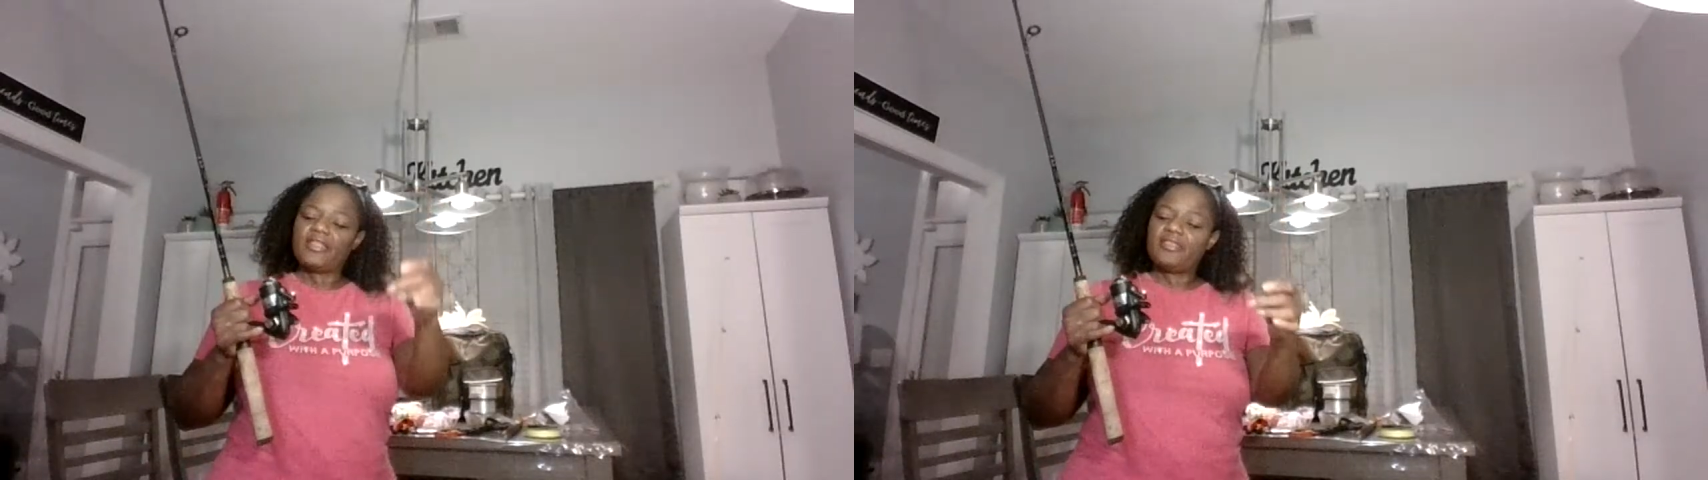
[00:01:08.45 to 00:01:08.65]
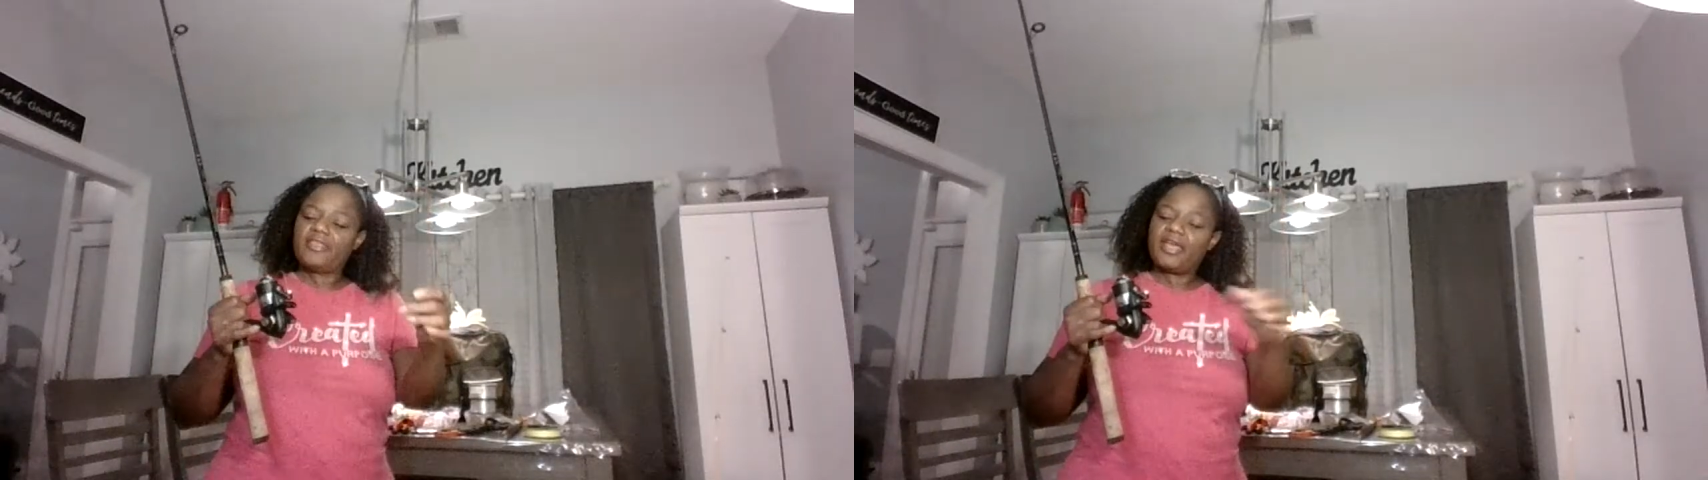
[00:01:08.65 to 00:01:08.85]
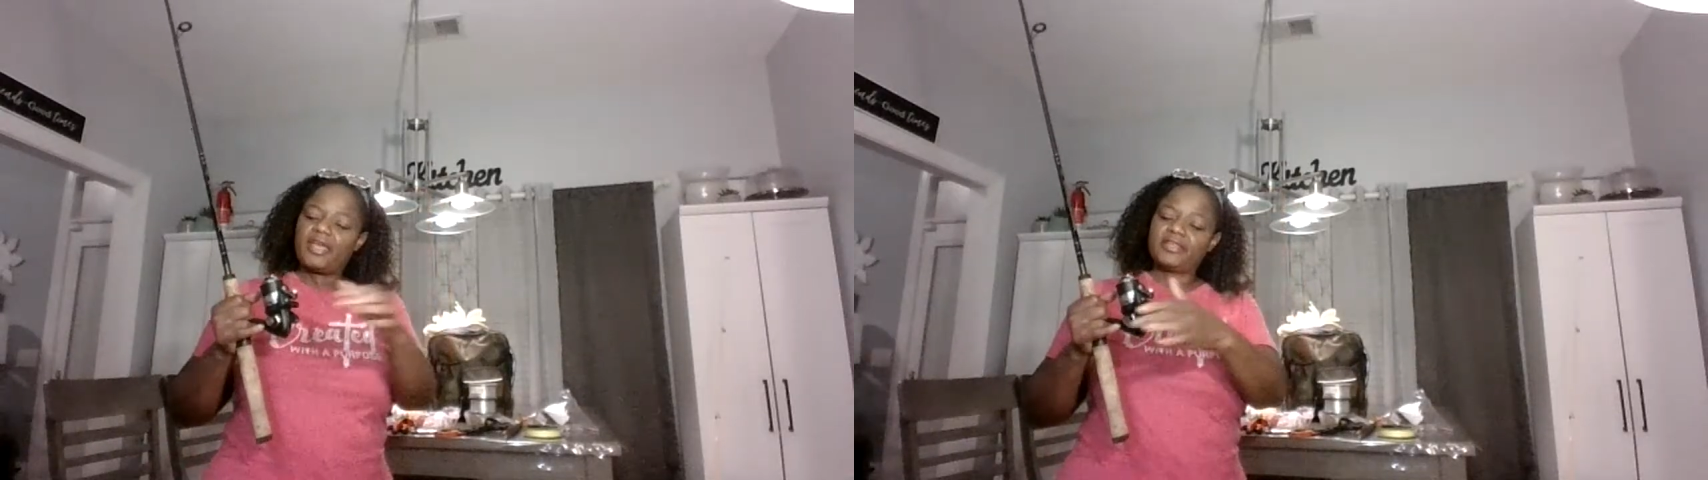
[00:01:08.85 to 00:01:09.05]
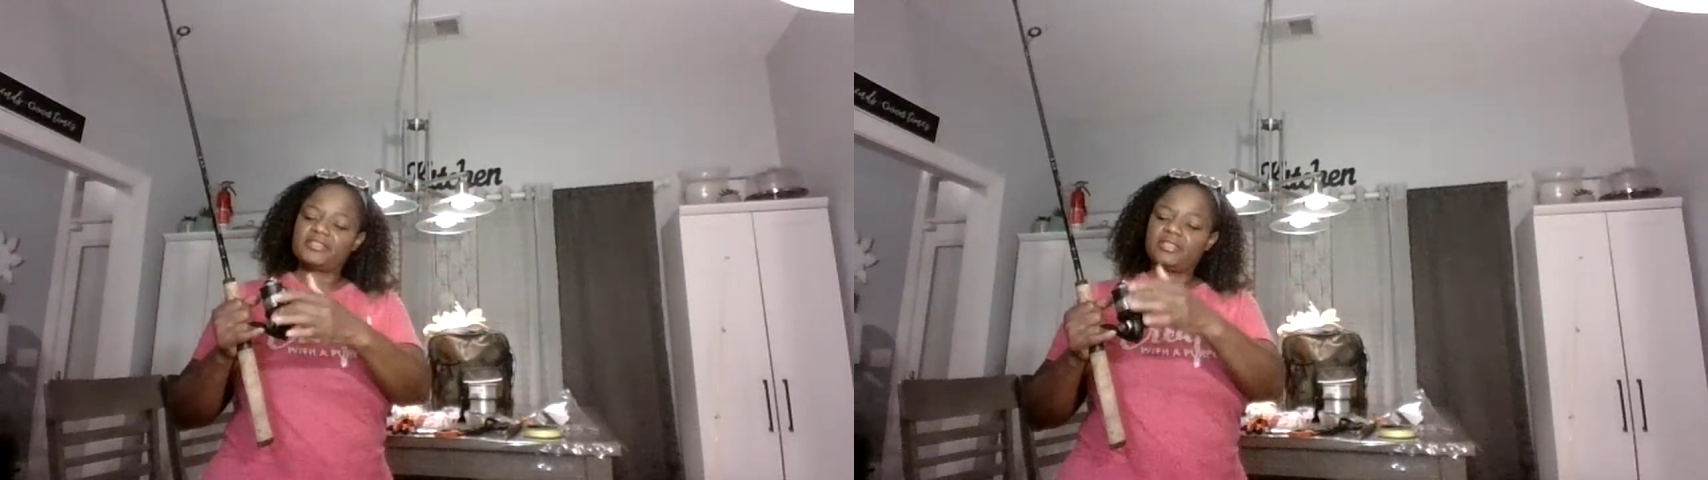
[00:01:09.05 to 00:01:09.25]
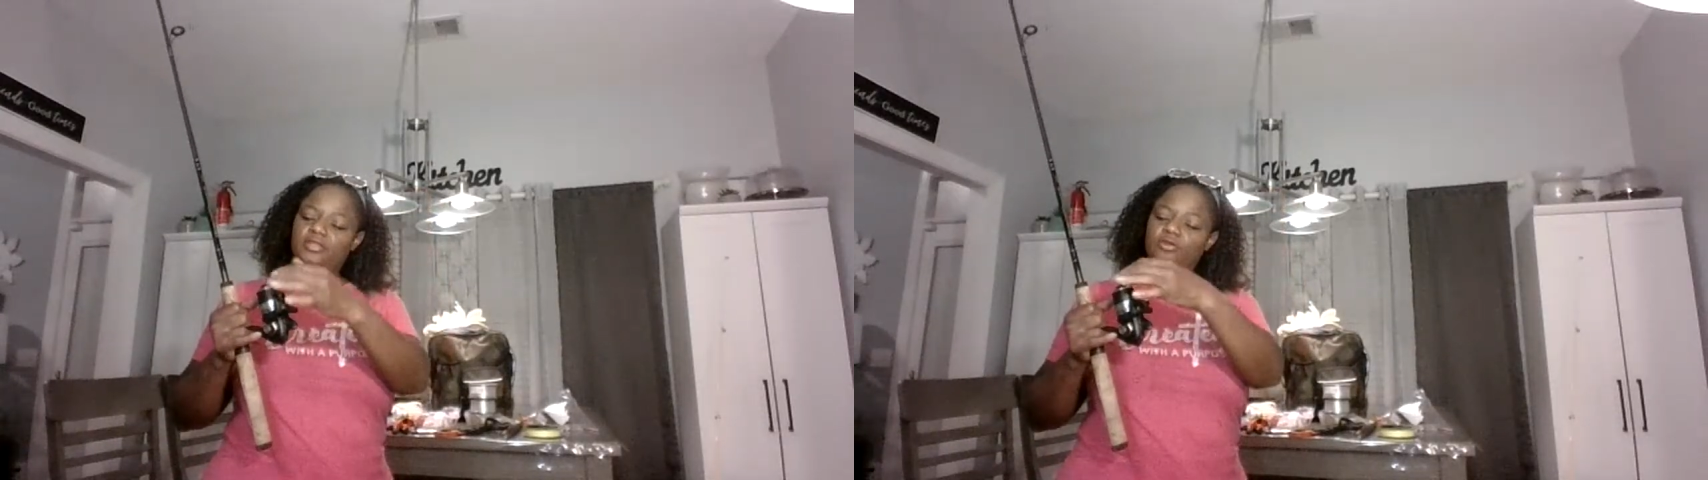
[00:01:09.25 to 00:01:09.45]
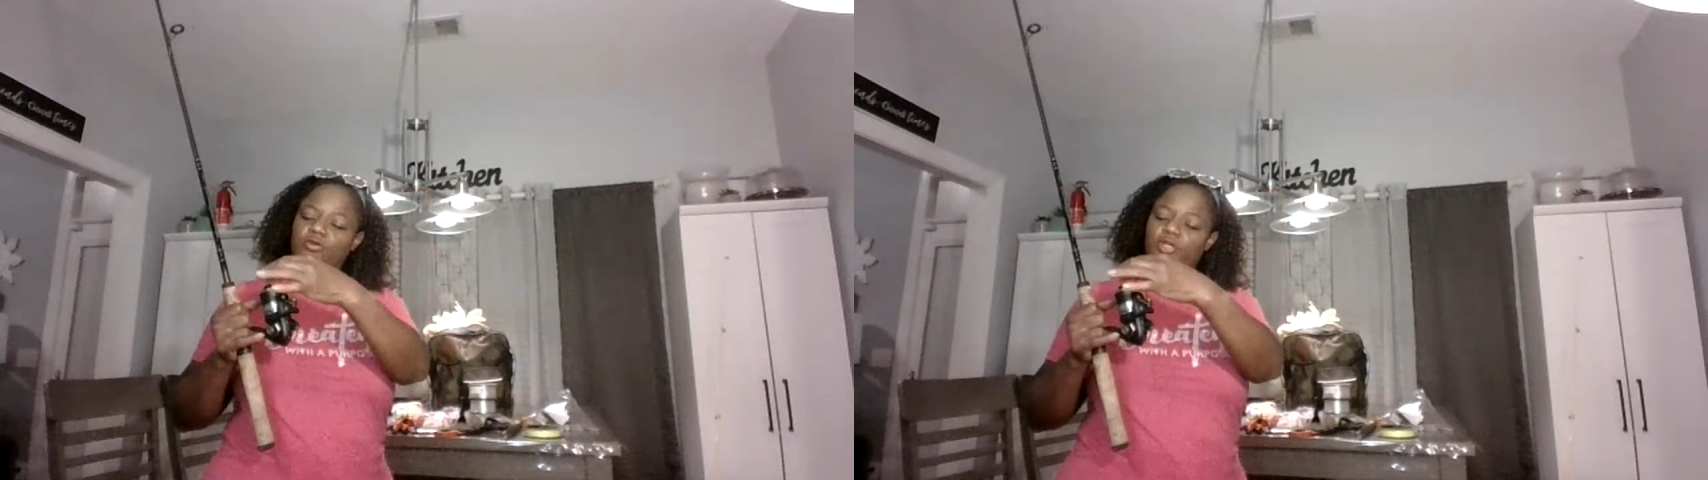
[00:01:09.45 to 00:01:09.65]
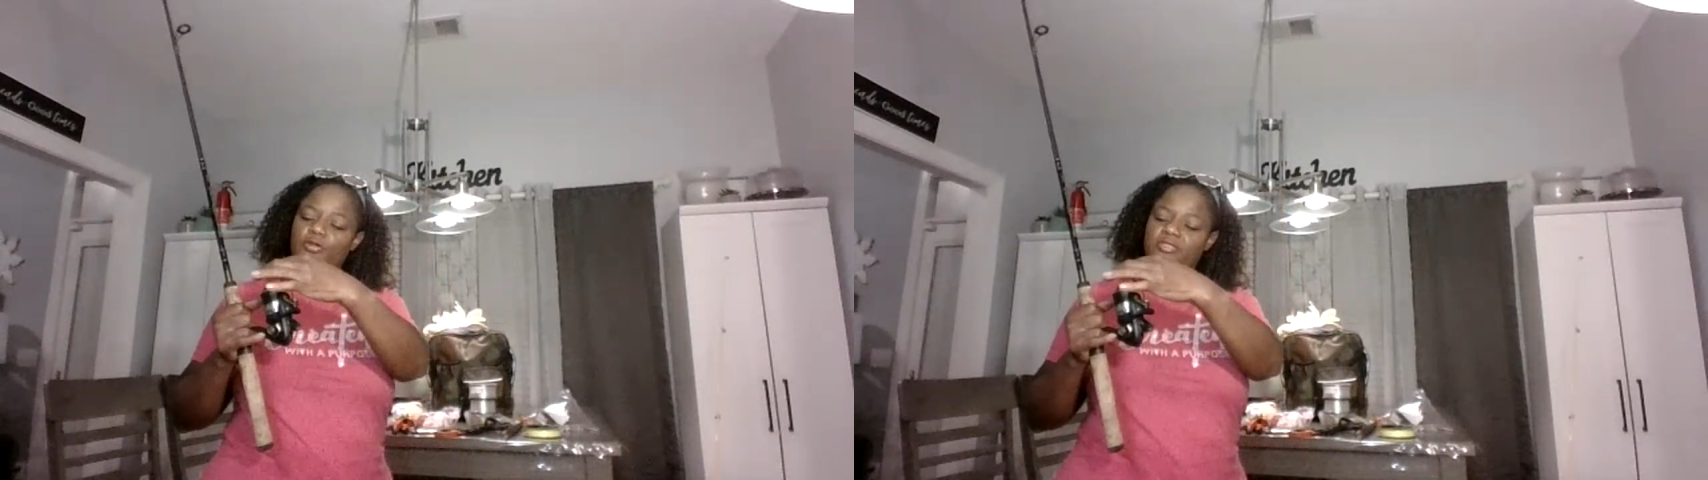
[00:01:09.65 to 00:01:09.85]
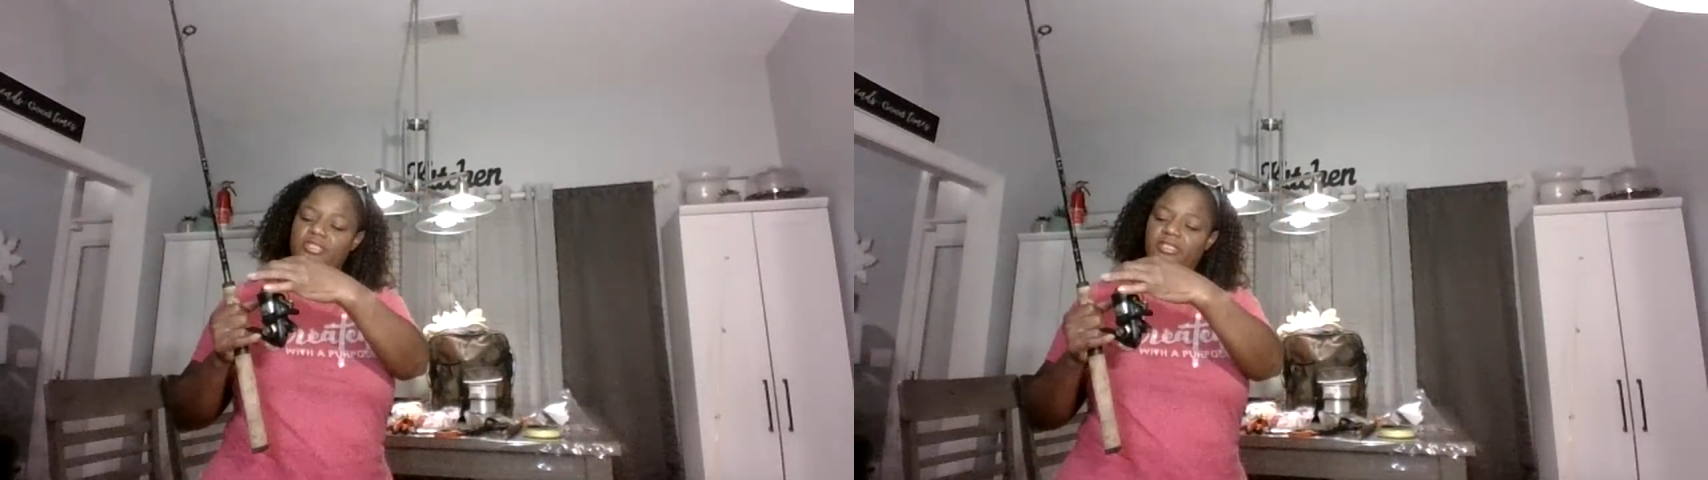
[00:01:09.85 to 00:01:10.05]
that you
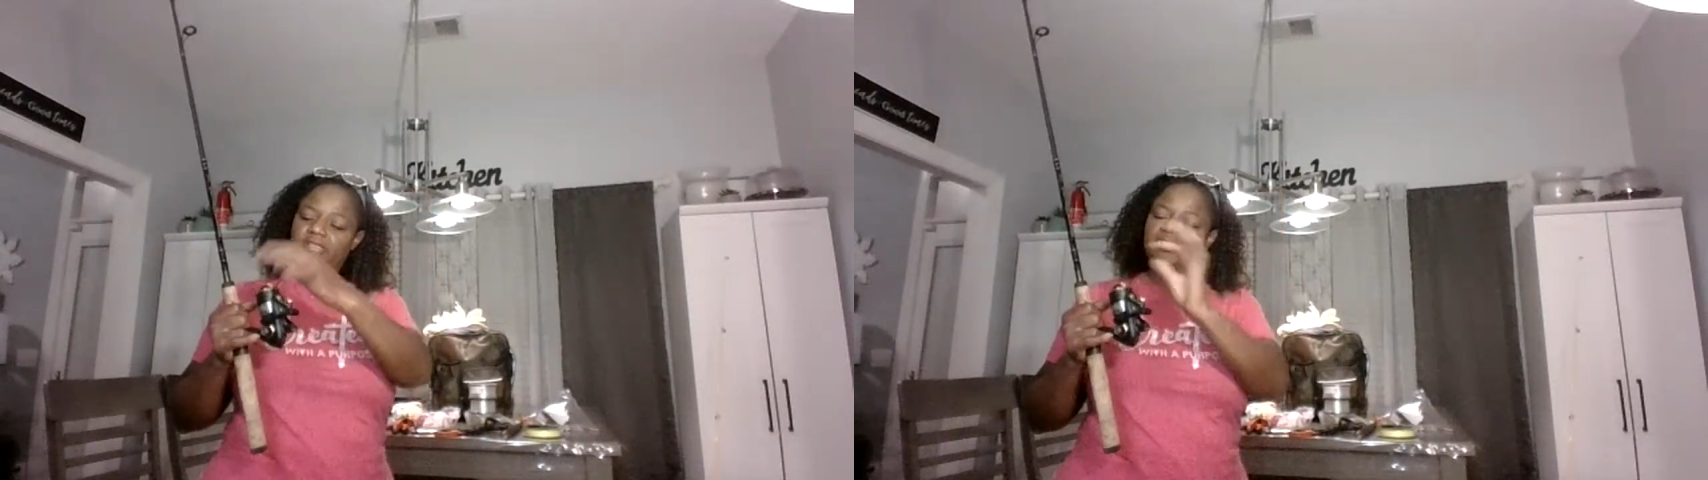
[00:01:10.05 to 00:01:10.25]
close it.